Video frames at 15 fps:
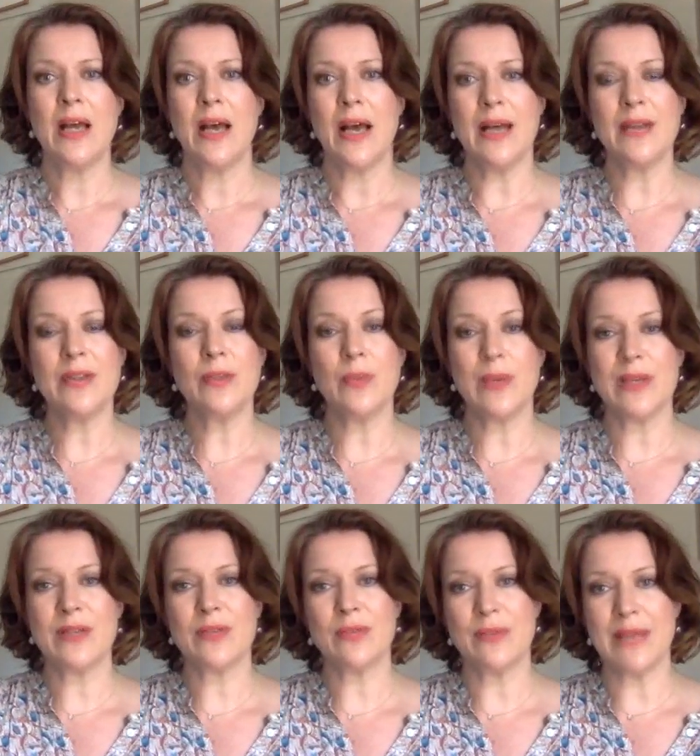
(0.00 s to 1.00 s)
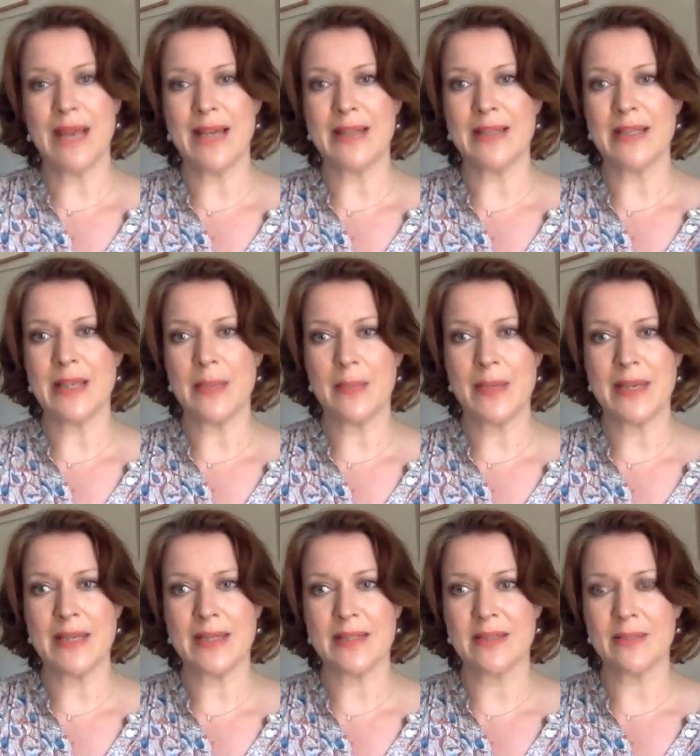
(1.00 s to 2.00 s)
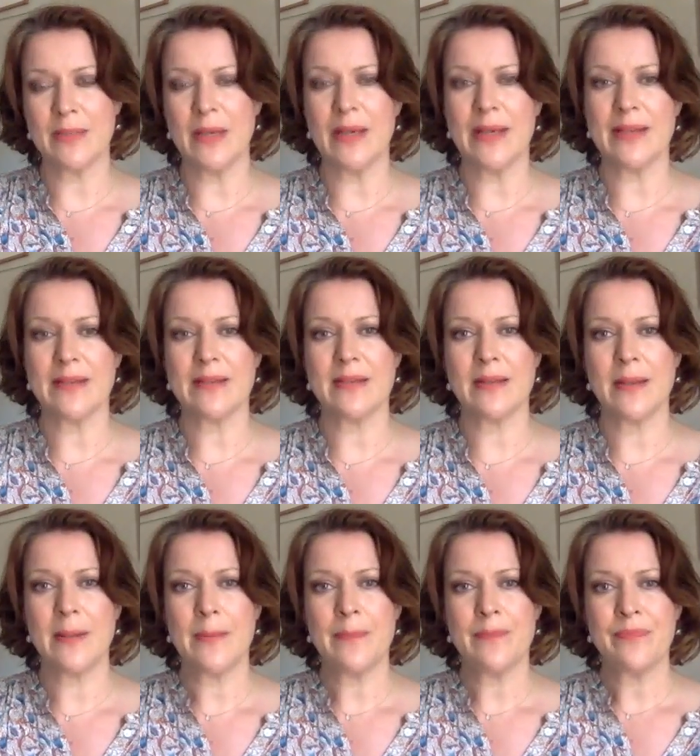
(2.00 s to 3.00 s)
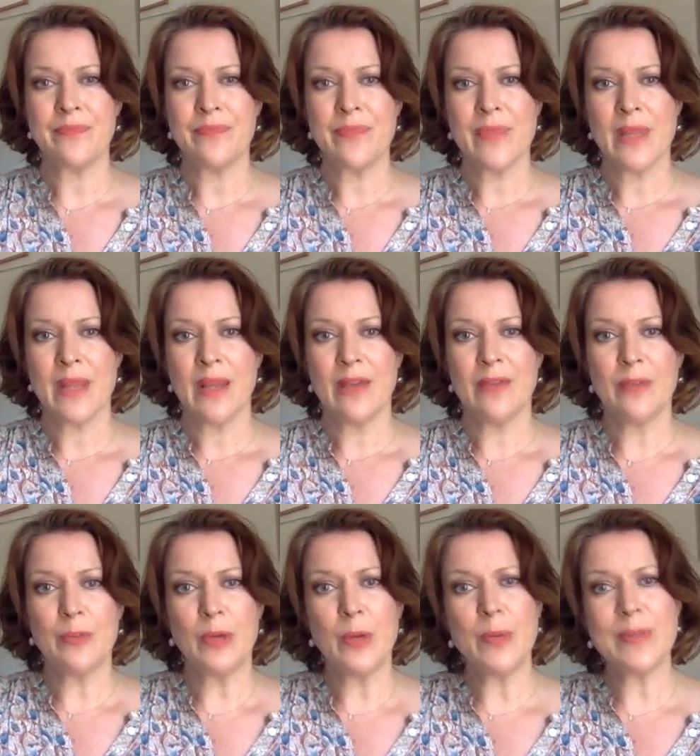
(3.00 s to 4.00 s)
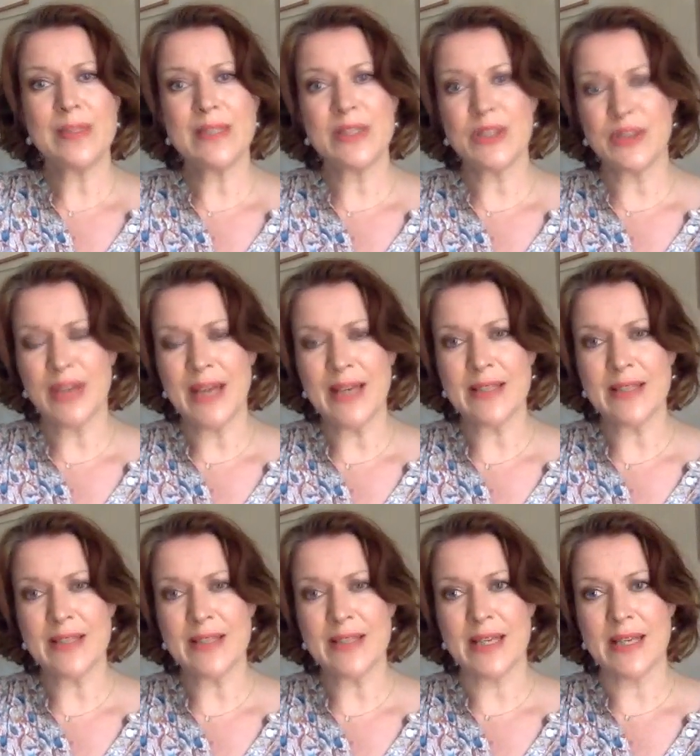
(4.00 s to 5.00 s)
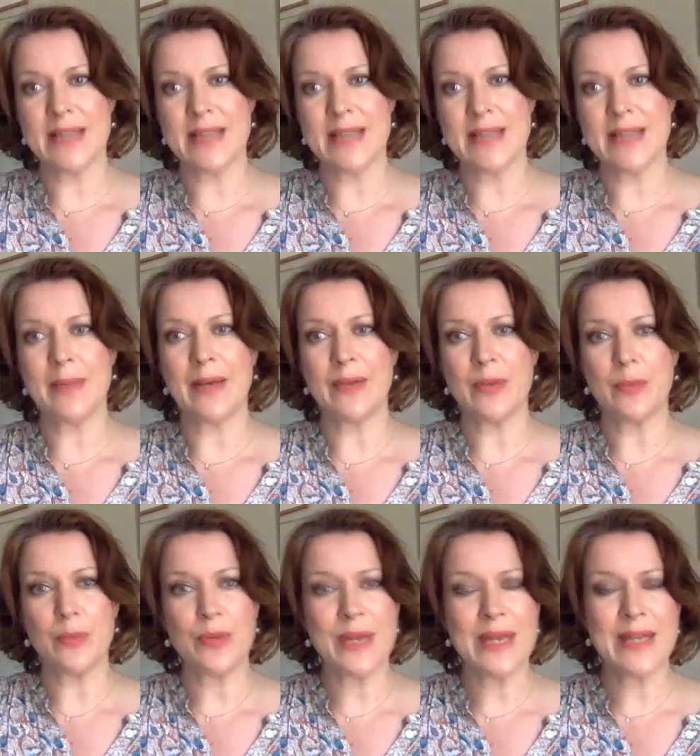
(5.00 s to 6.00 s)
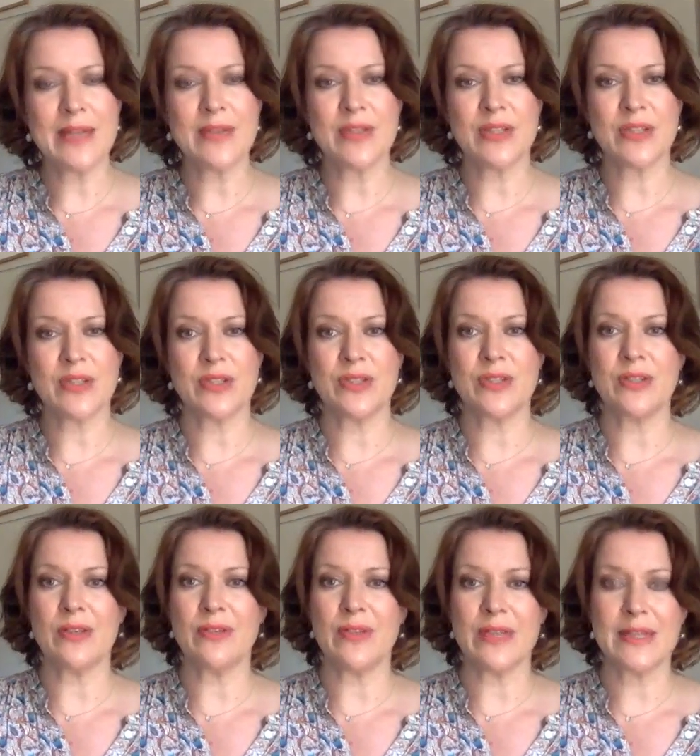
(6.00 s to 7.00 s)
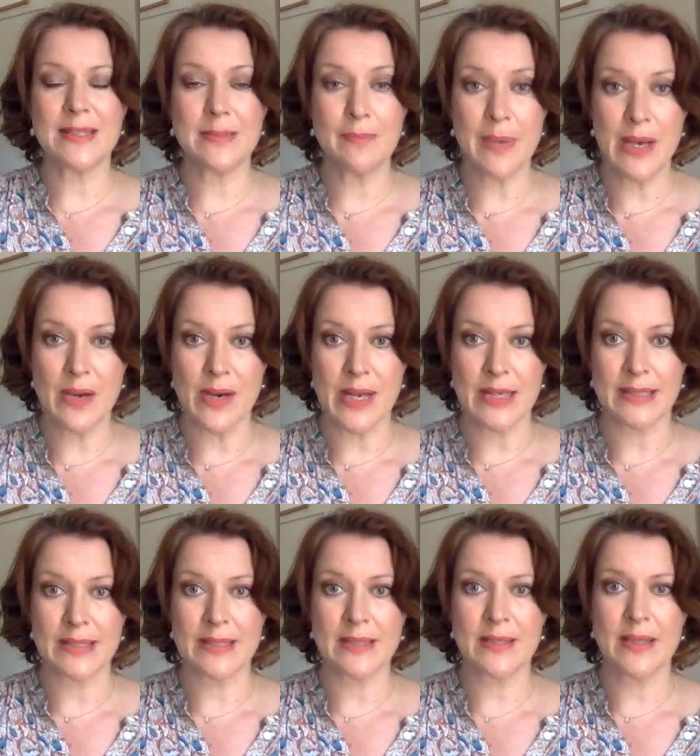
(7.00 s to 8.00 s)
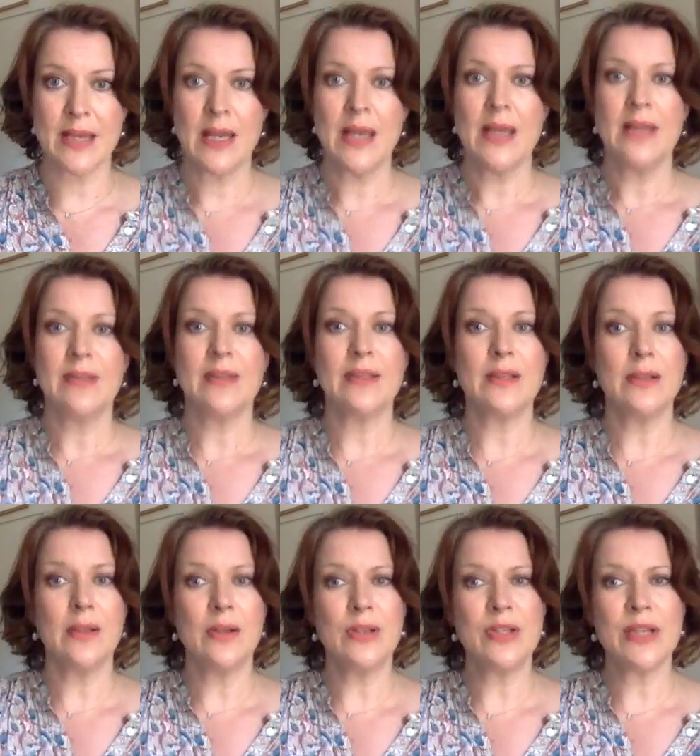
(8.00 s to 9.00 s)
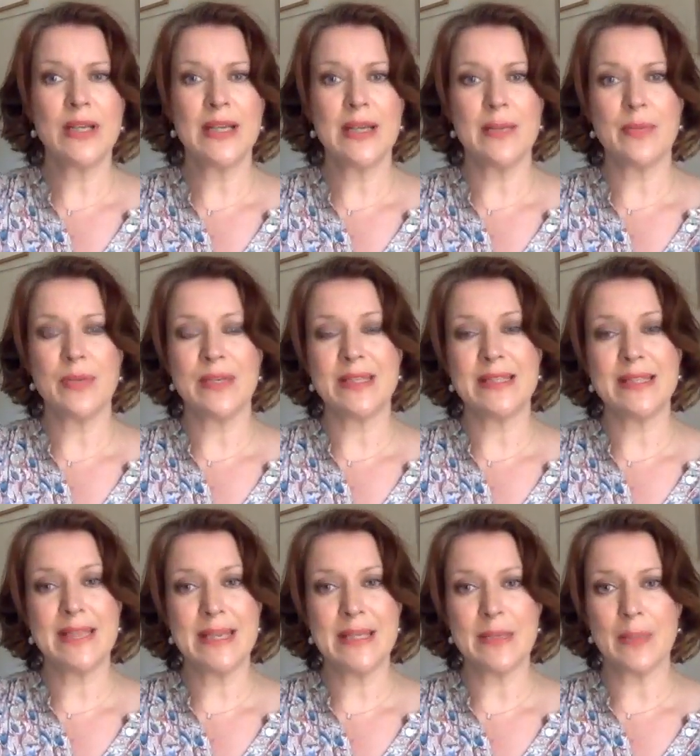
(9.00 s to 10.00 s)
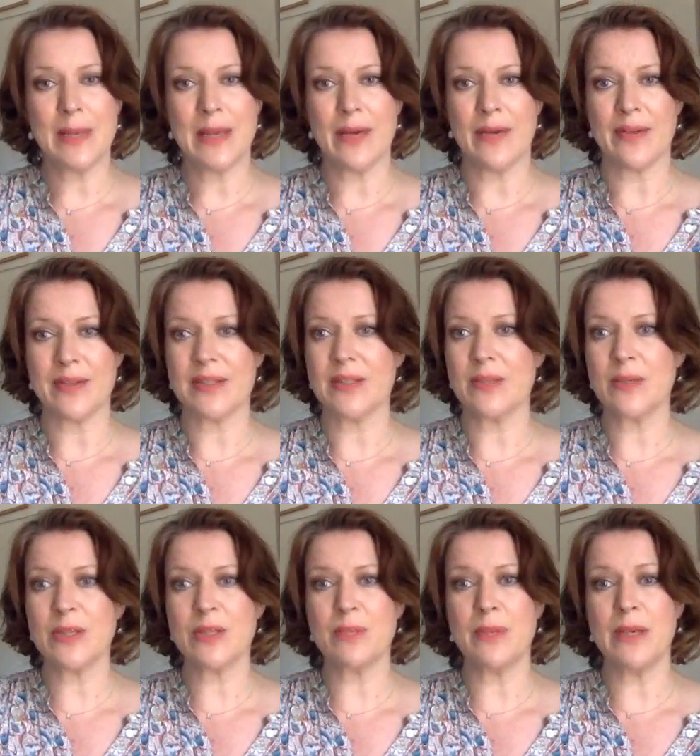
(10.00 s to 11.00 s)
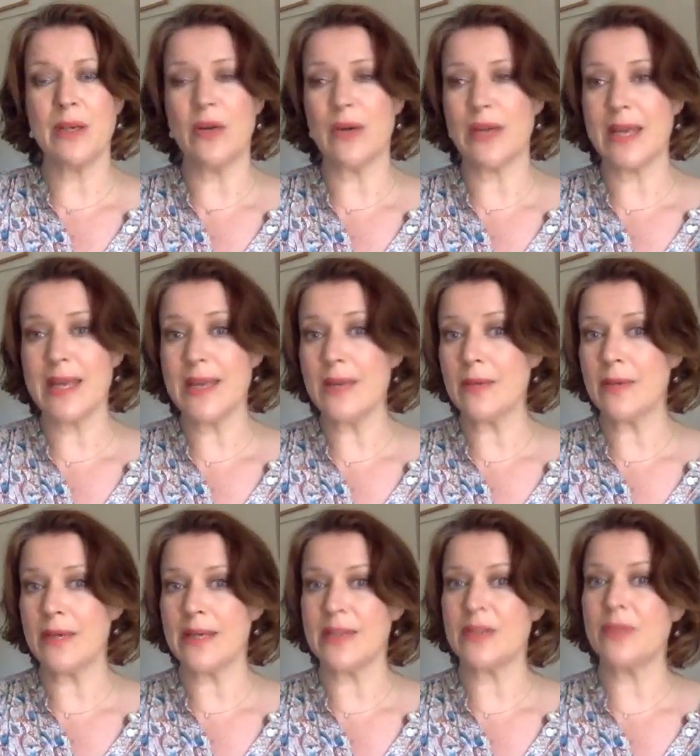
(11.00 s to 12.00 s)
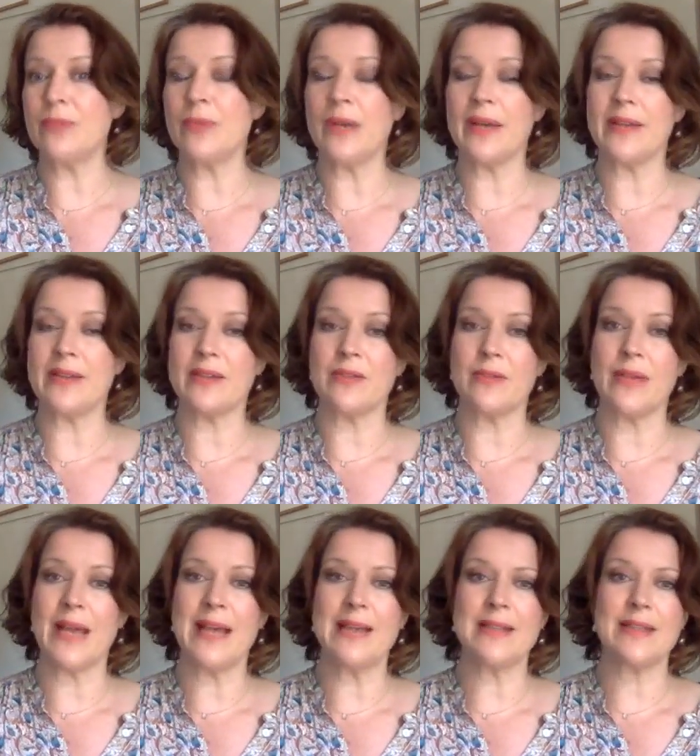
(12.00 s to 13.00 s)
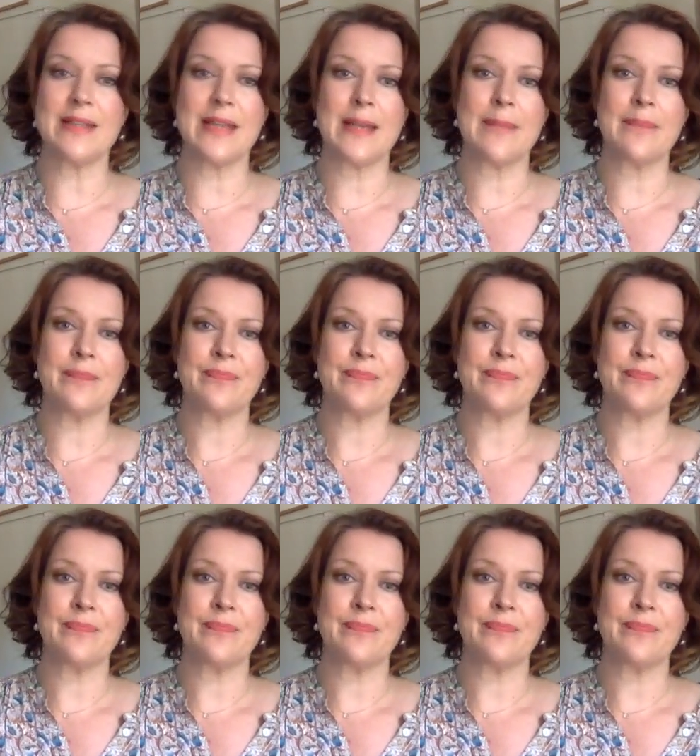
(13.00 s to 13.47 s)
under which reality appears to mind. For propositionality is about the preconditions of experience that logically precede appearance and which belong equally to mind and reality.